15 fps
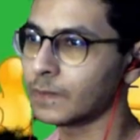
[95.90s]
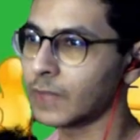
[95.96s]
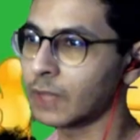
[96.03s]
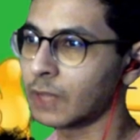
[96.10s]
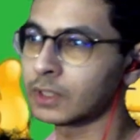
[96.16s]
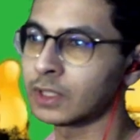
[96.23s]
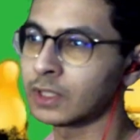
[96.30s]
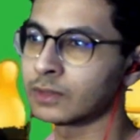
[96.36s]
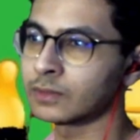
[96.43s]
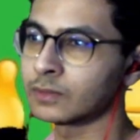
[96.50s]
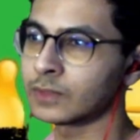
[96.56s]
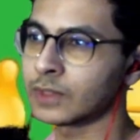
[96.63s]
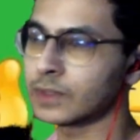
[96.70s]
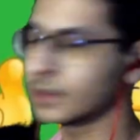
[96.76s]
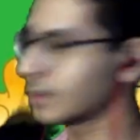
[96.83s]
I'm
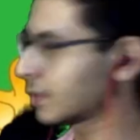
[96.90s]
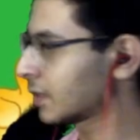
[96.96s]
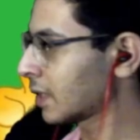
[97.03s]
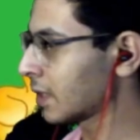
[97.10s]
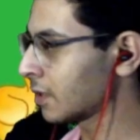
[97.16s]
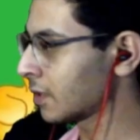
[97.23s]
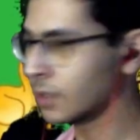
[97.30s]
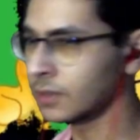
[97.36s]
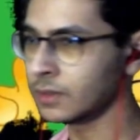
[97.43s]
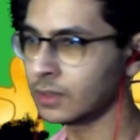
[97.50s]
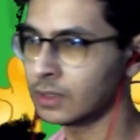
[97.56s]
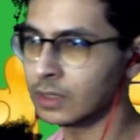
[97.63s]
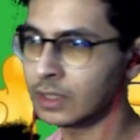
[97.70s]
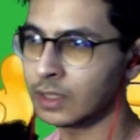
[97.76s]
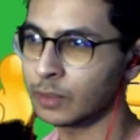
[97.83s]
gonna just stay right
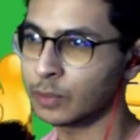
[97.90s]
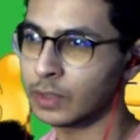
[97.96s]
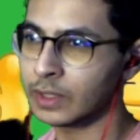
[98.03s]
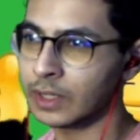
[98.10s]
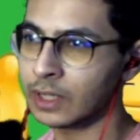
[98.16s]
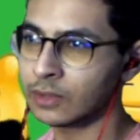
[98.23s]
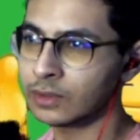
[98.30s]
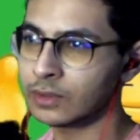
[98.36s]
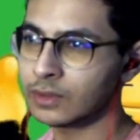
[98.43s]
here and let play out.